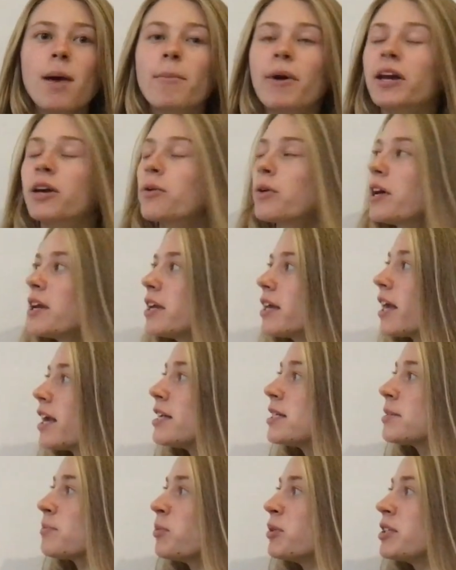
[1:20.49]
by creating
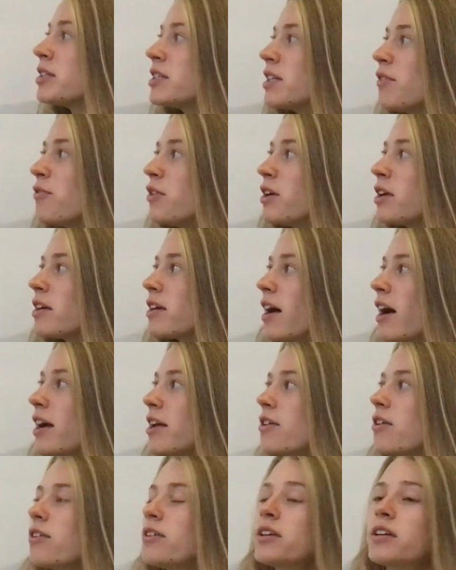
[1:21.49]
a specific
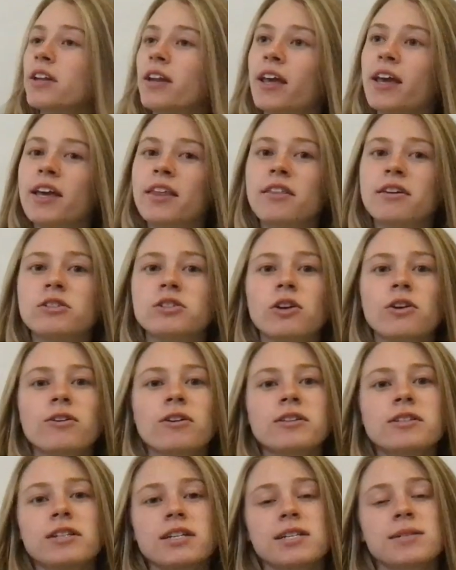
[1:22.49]
guide RNA that
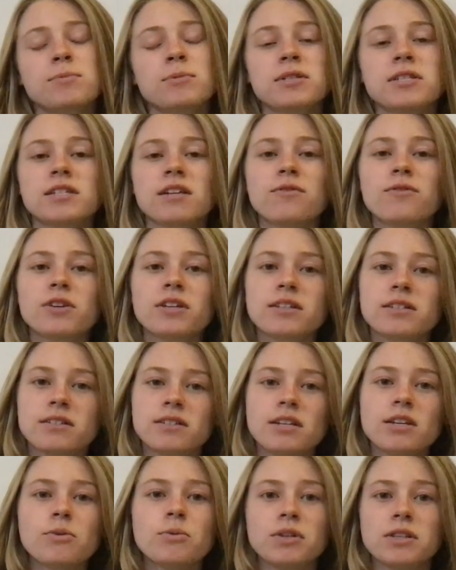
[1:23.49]
targets a specific
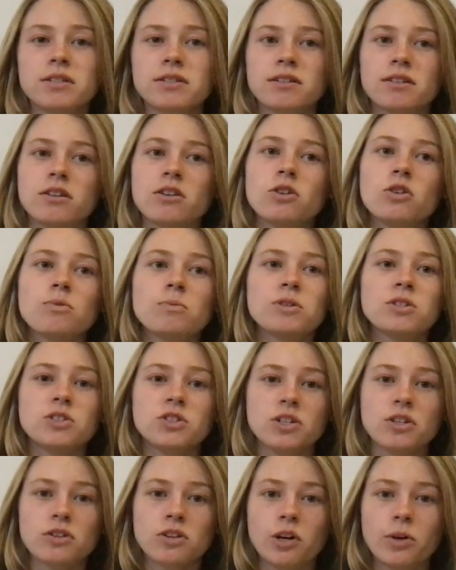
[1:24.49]
sequence in the human
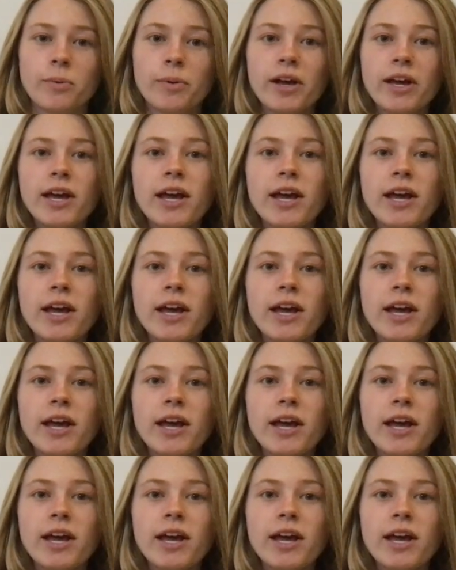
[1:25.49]
genome.